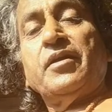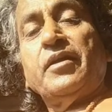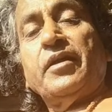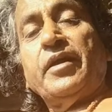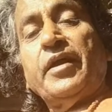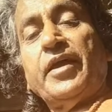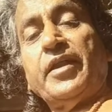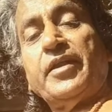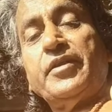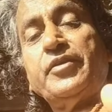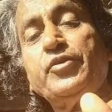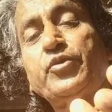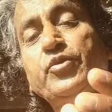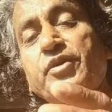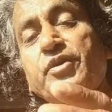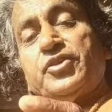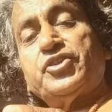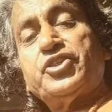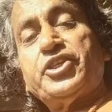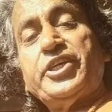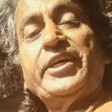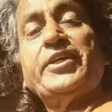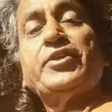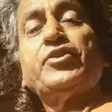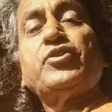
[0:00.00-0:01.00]
and you can
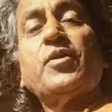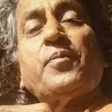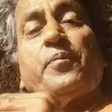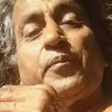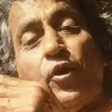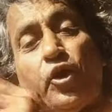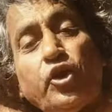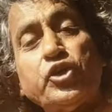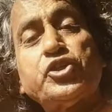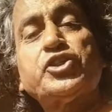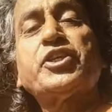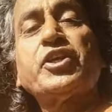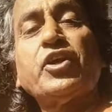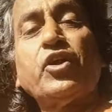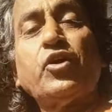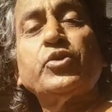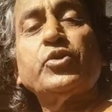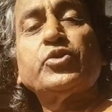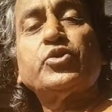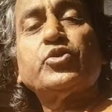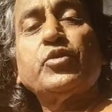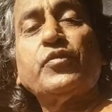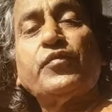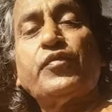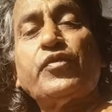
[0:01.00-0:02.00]
change your posture also.